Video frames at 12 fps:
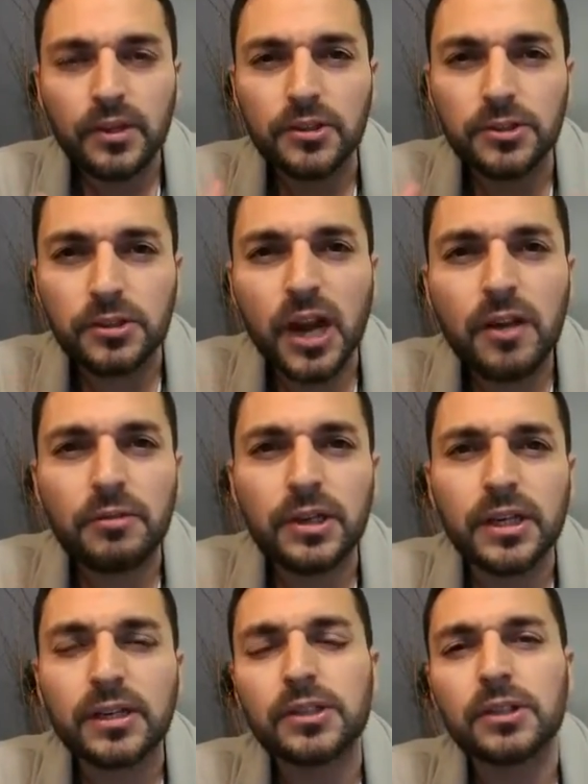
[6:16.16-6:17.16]
drive
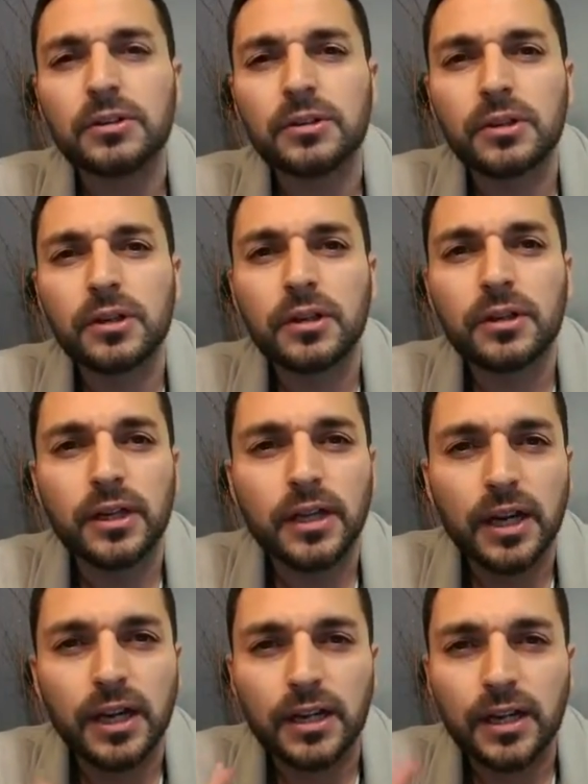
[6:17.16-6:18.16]
within you, they're
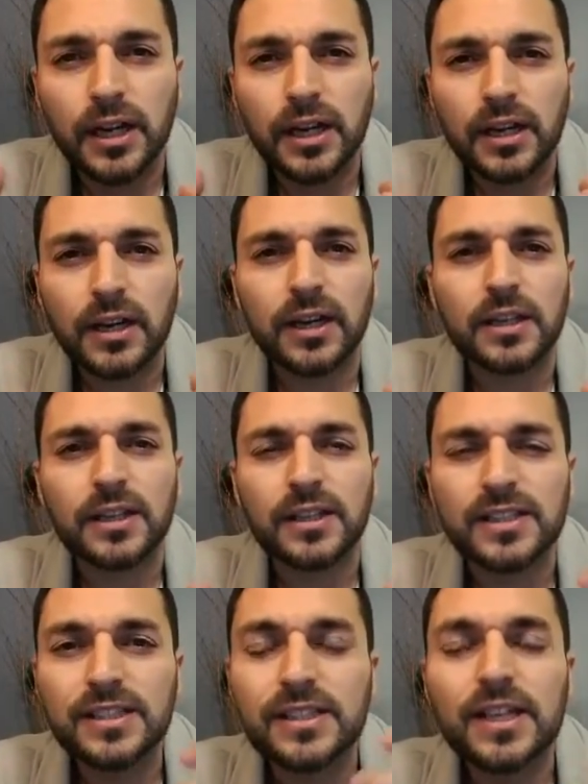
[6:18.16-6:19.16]
gonna like
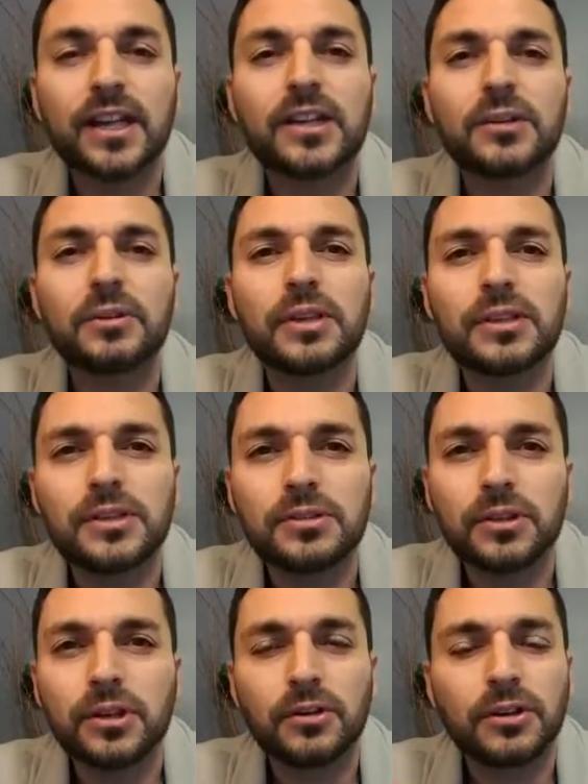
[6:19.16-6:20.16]
suck you into
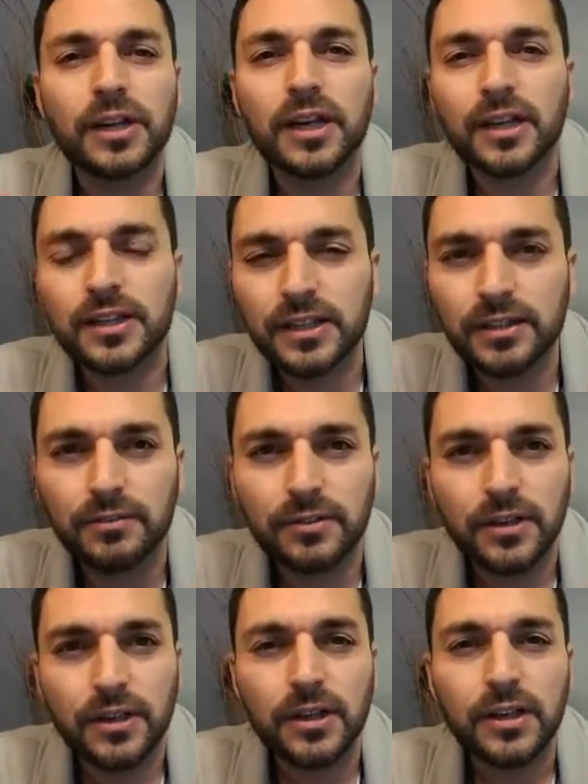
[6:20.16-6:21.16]
their negative
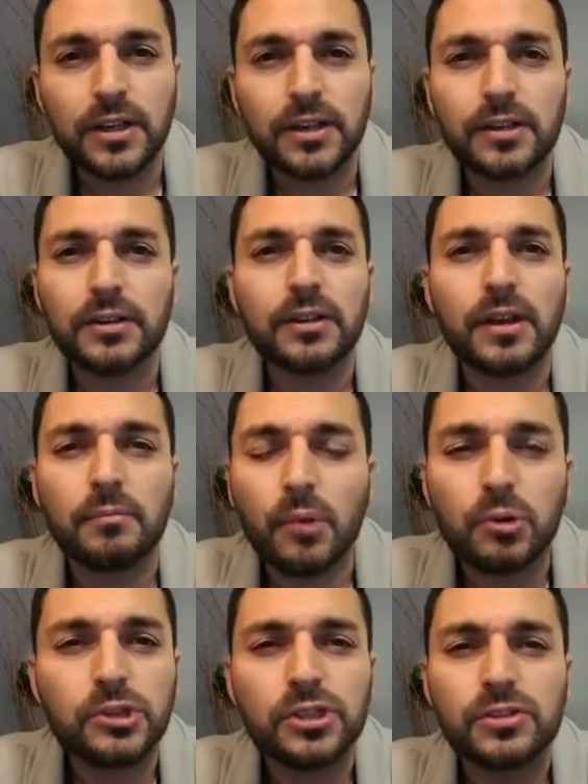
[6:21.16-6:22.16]

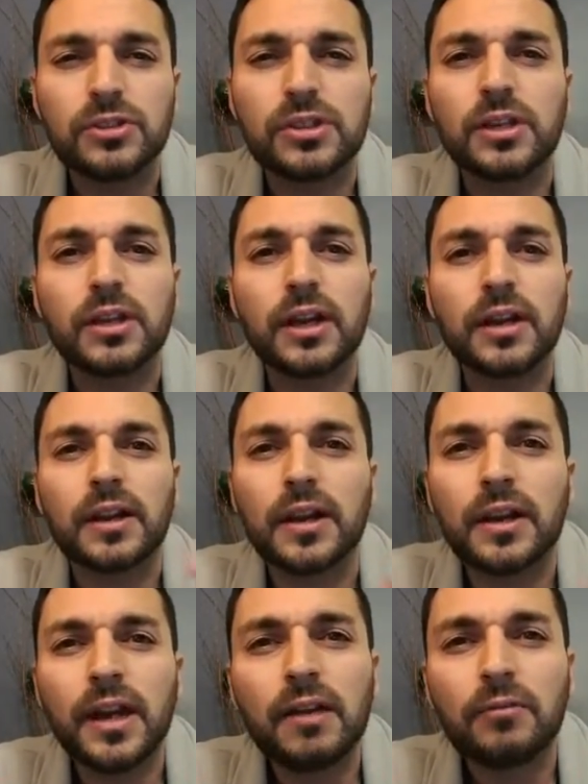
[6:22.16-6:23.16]
emotions
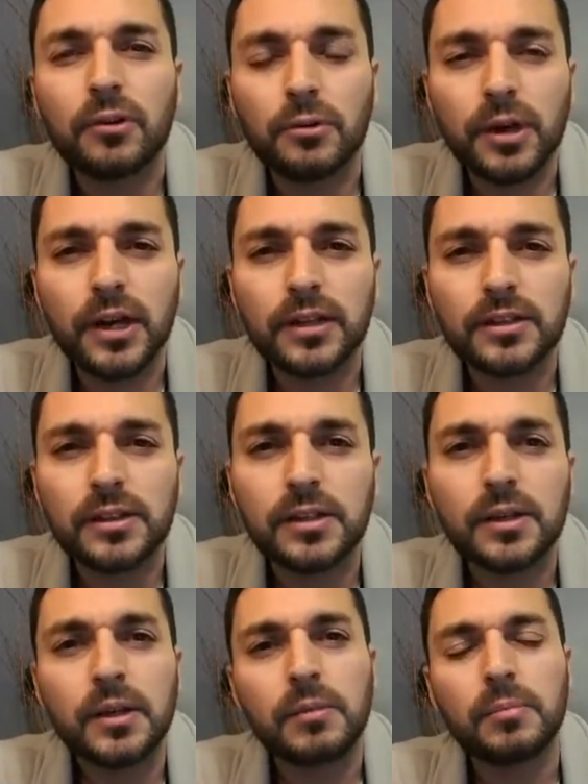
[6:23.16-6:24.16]
and level, right?
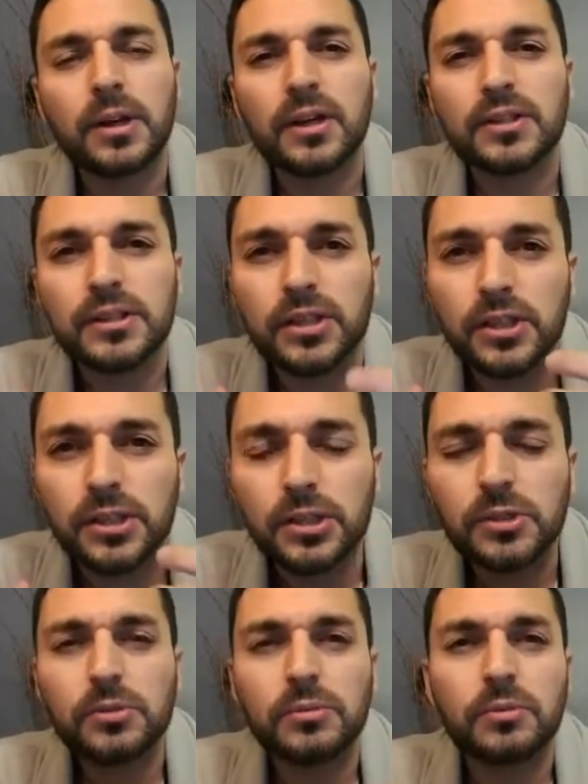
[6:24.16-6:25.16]
Because
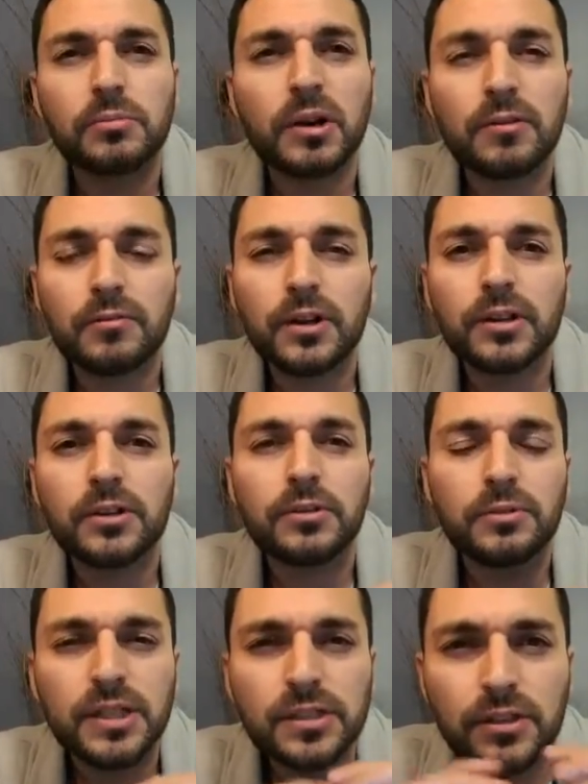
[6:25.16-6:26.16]
you, my friend, the
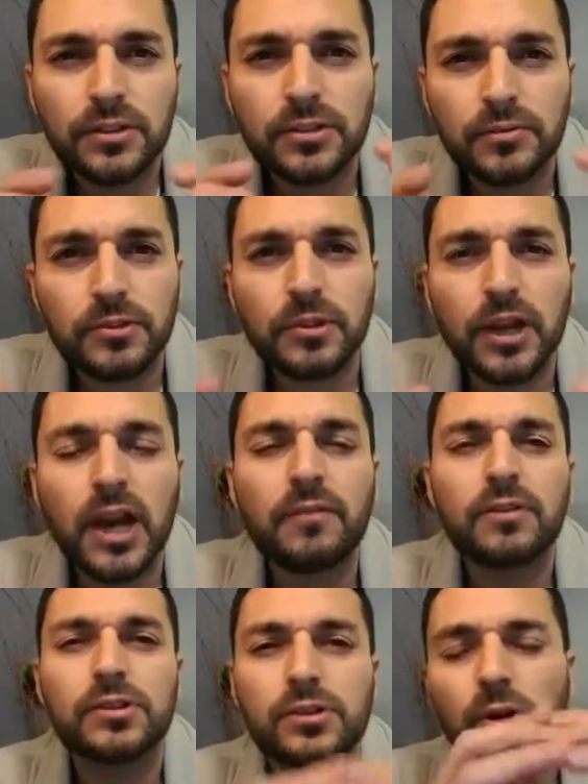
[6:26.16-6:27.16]
results of your
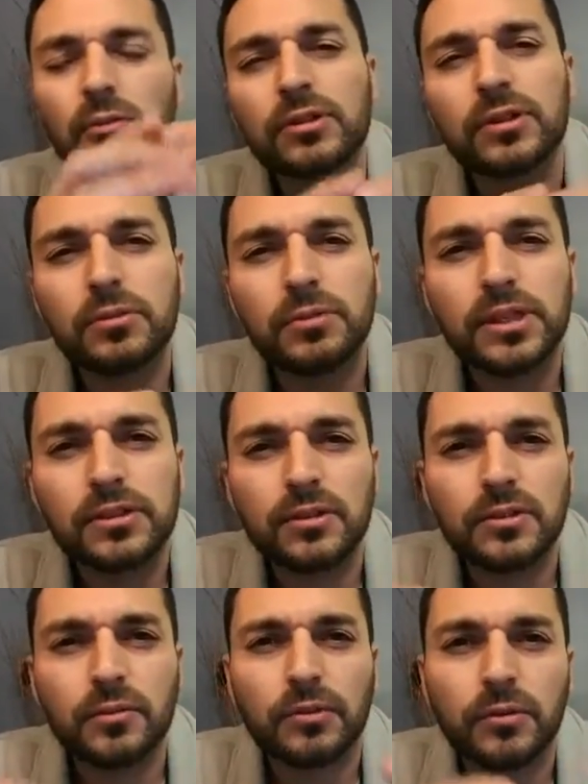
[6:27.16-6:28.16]
life is always the
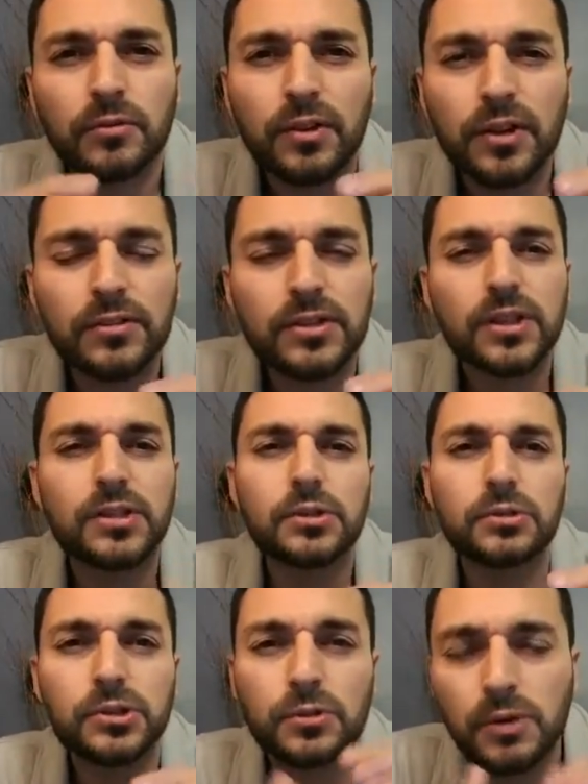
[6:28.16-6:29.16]
result of the friends that
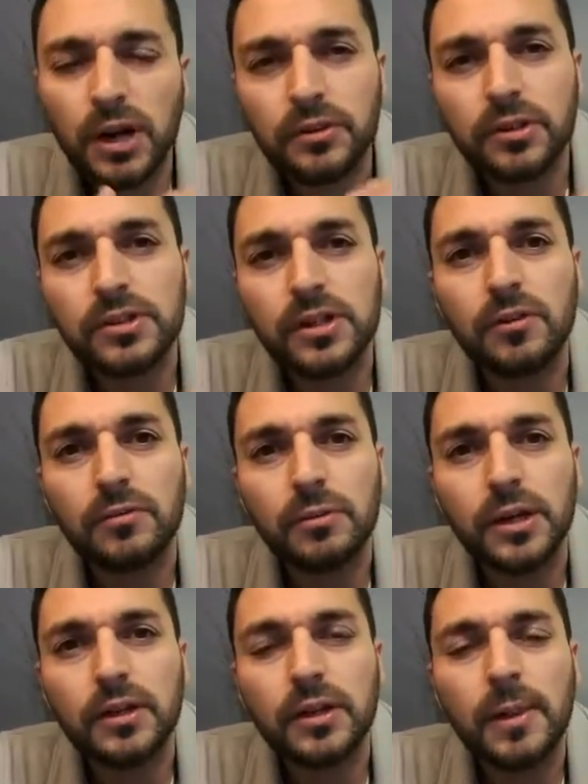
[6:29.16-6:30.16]
you surround yourself
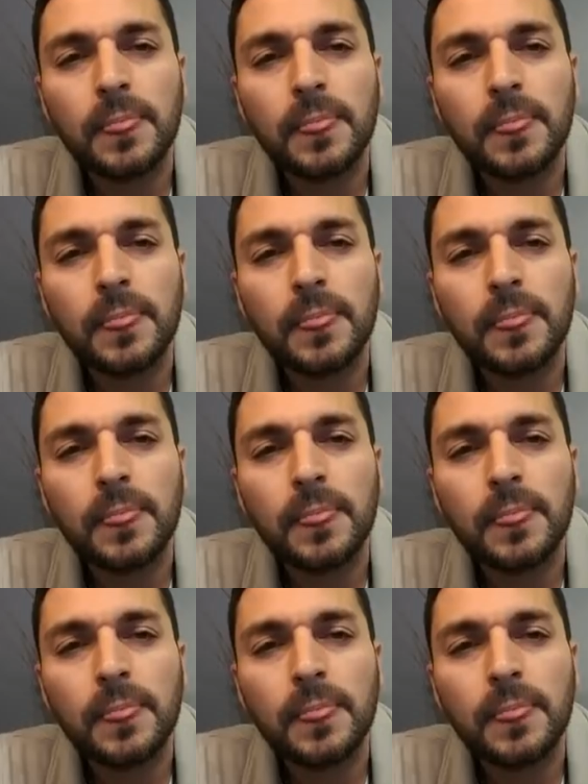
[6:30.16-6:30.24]
with.